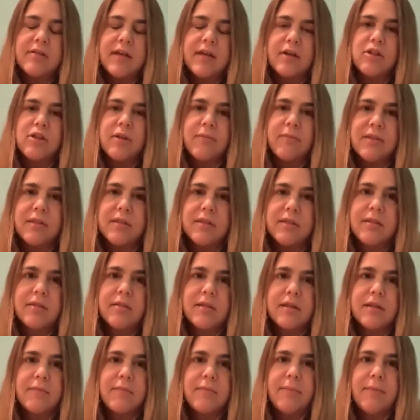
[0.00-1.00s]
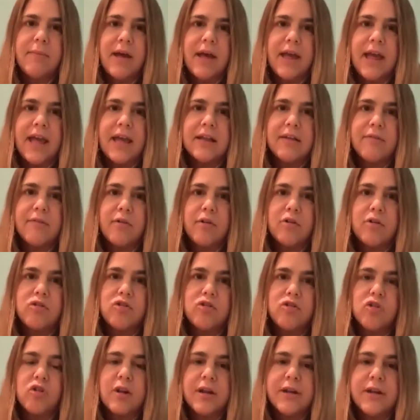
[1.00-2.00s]
Actually, this is going to be my
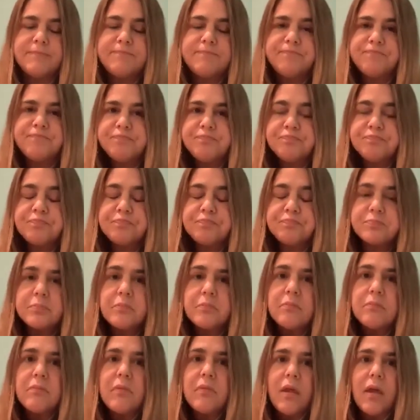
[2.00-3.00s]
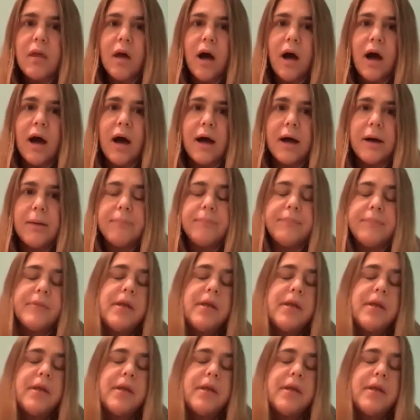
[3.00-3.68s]
anniversary um